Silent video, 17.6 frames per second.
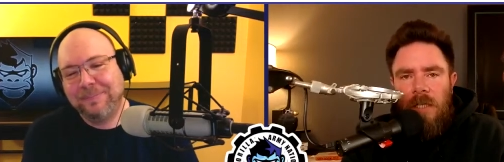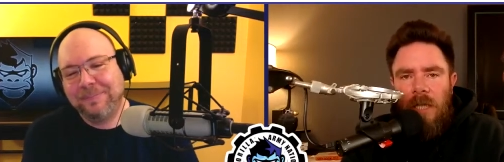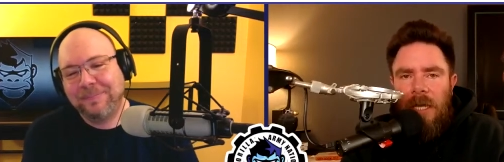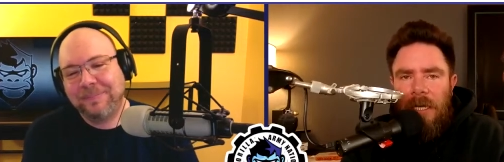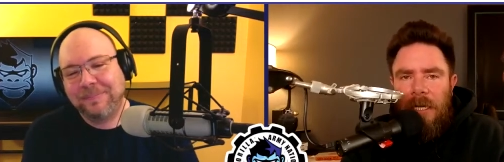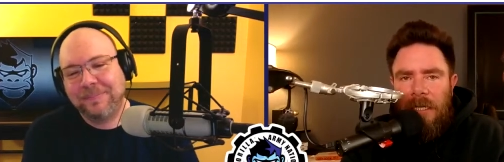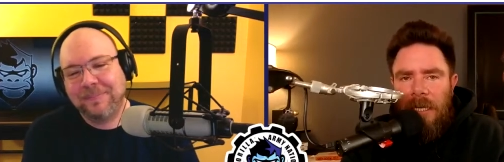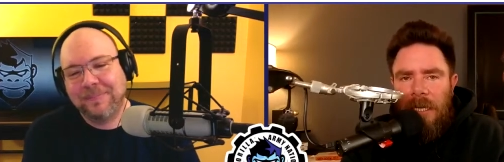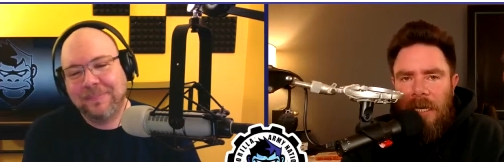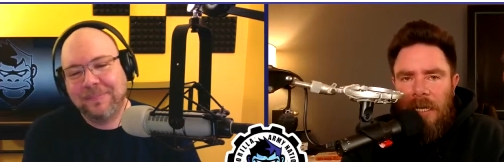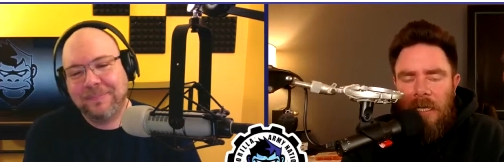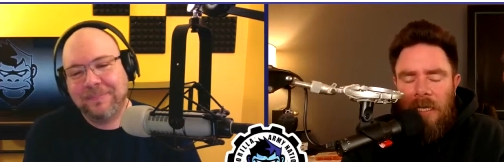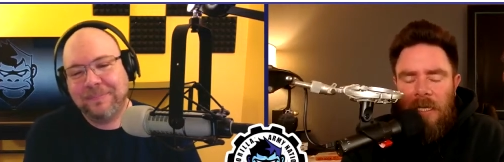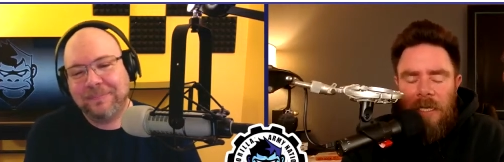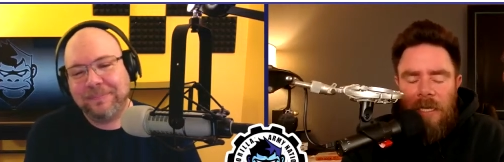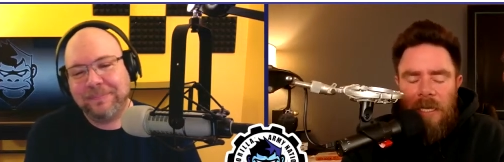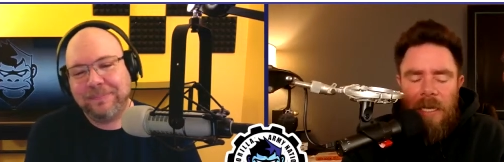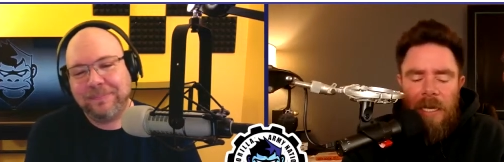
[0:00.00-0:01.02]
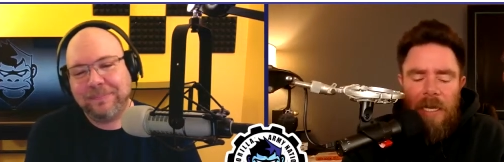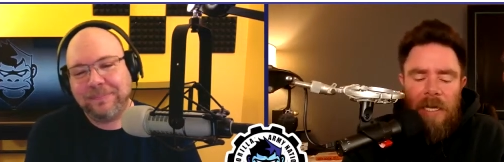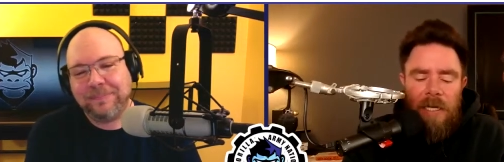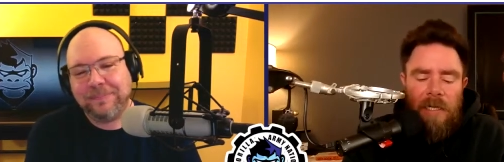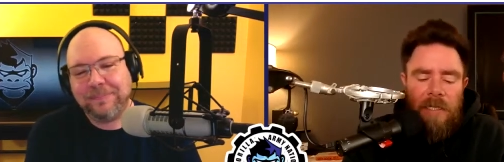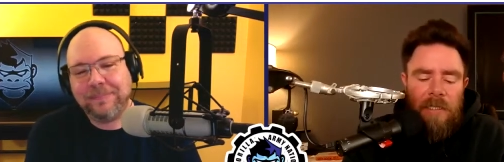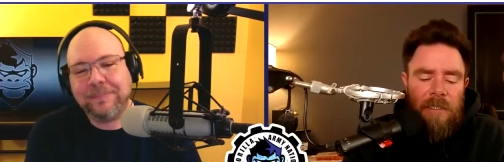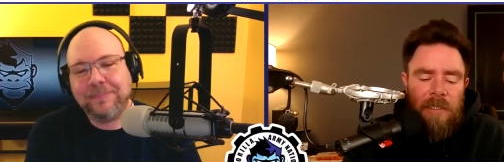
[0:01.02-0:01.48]
Speaker 1: client getting.
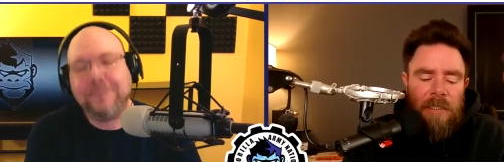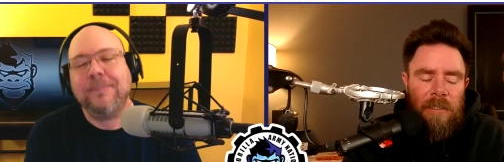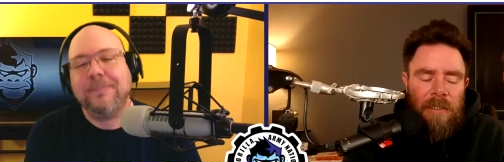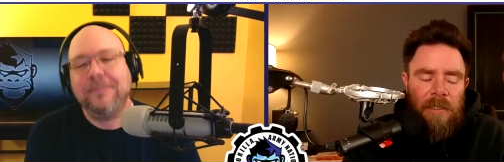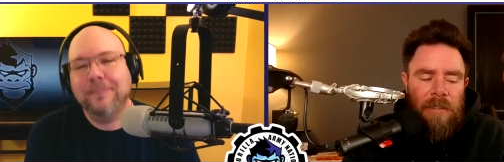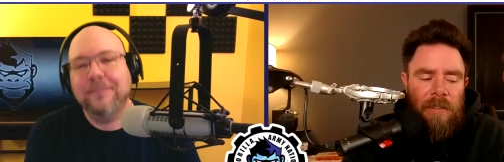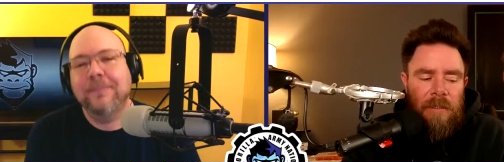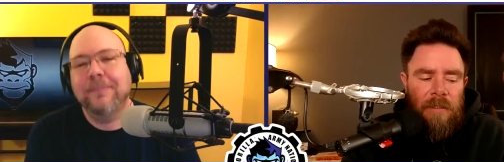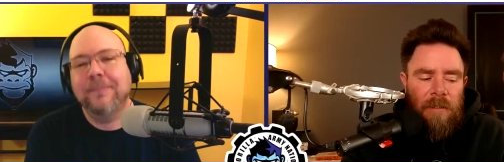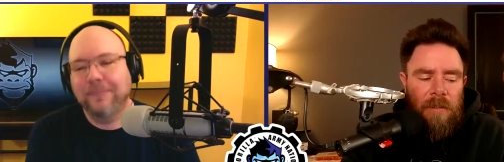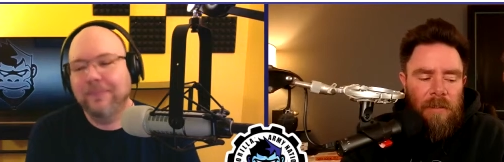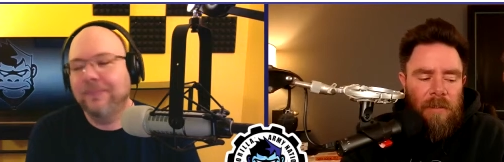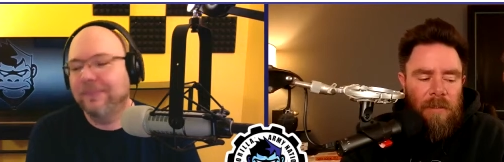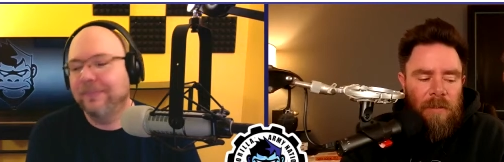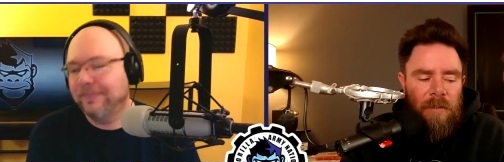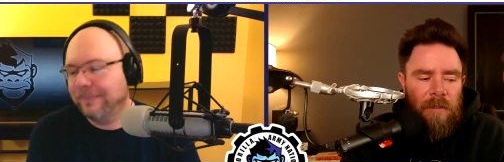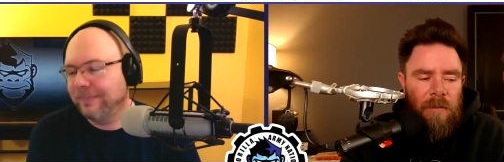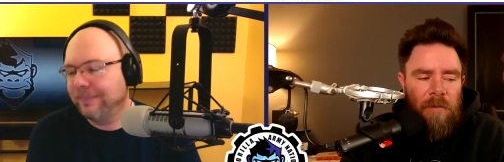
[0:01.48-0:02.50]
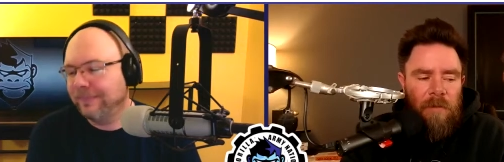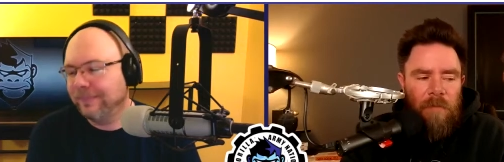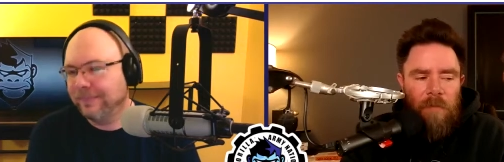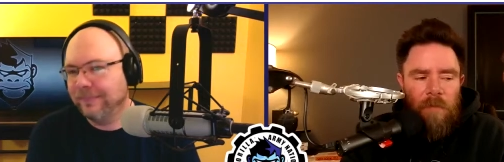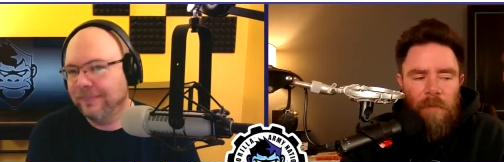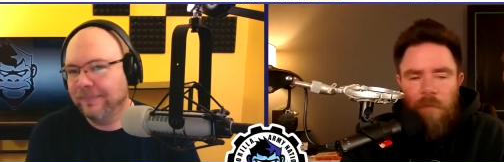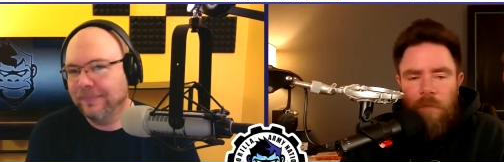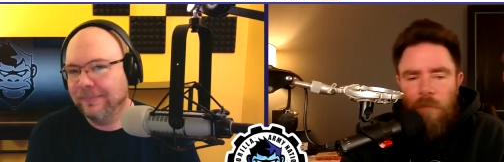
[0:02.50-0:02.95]
And
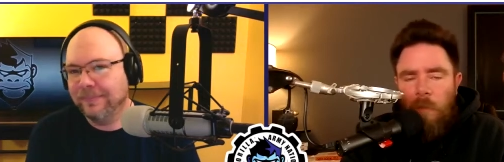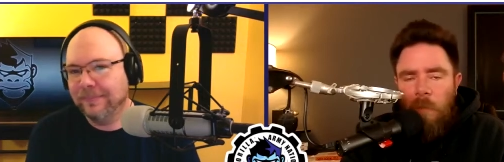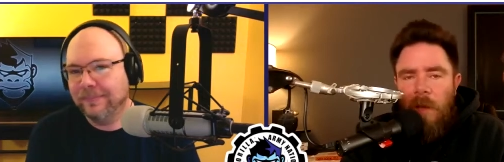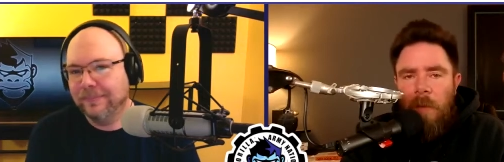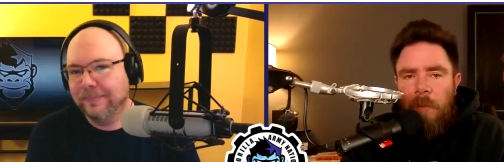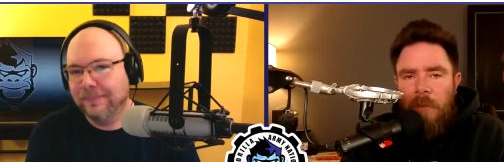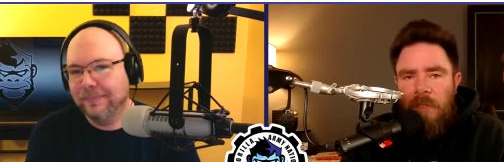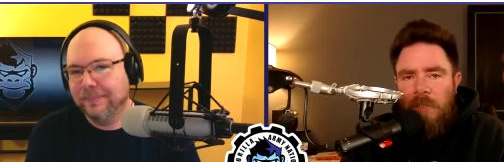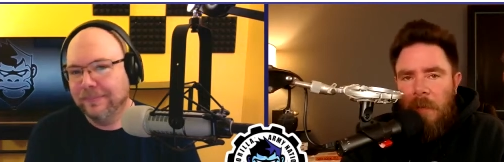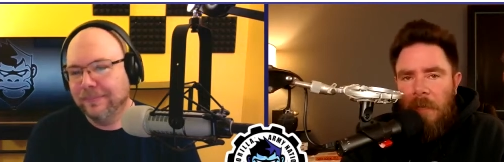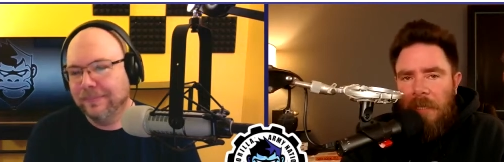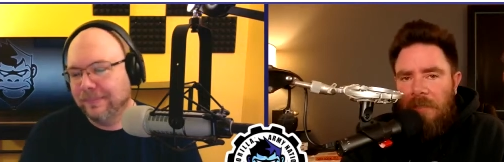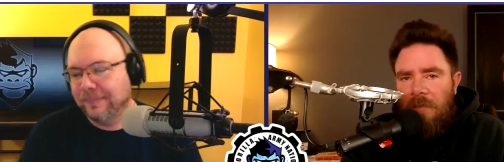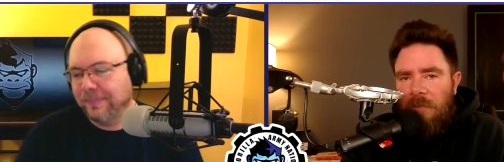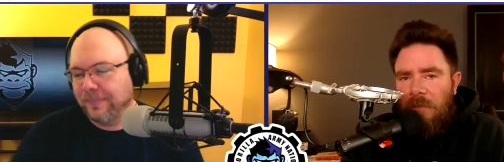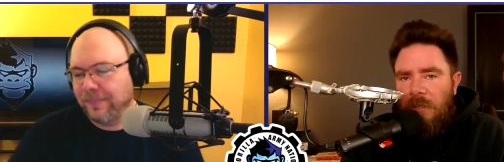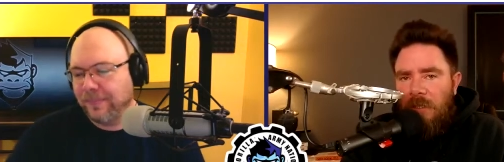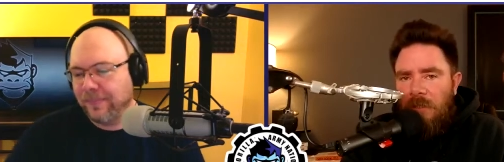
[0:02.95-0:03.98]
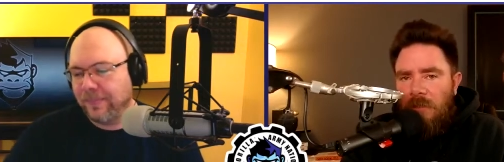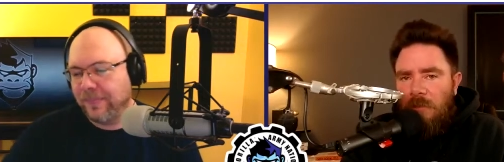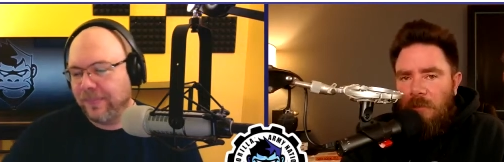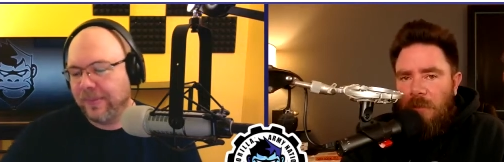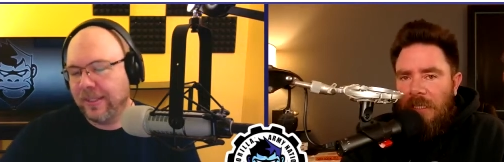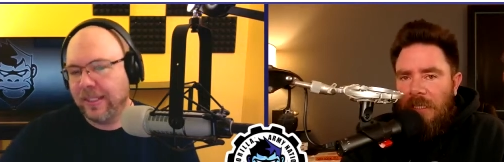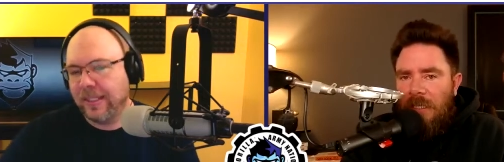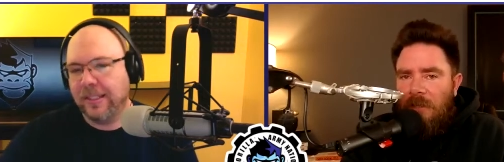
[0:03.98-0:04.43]
from my perspective,
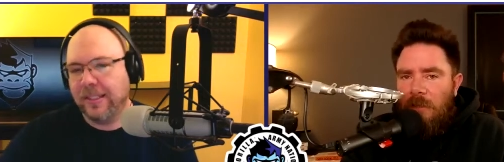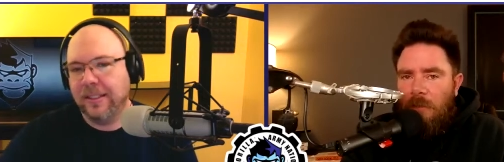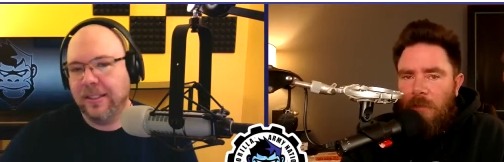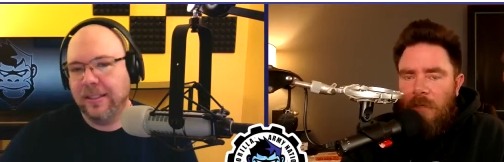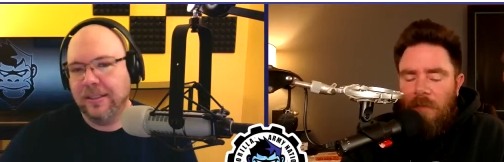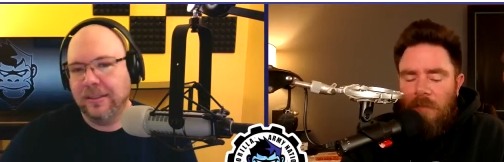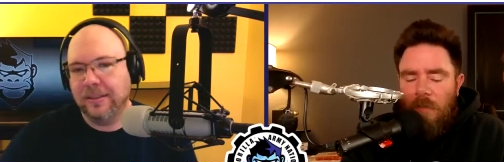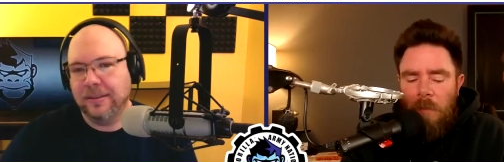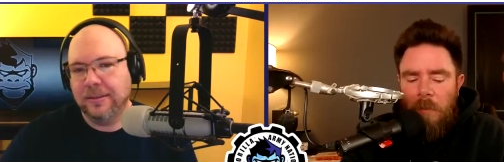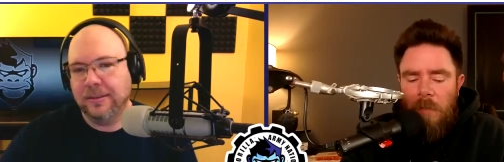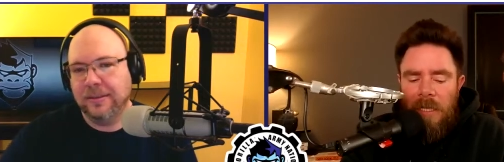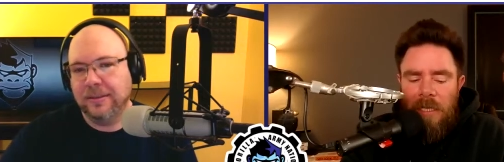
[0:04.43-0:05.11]
there's really three of them.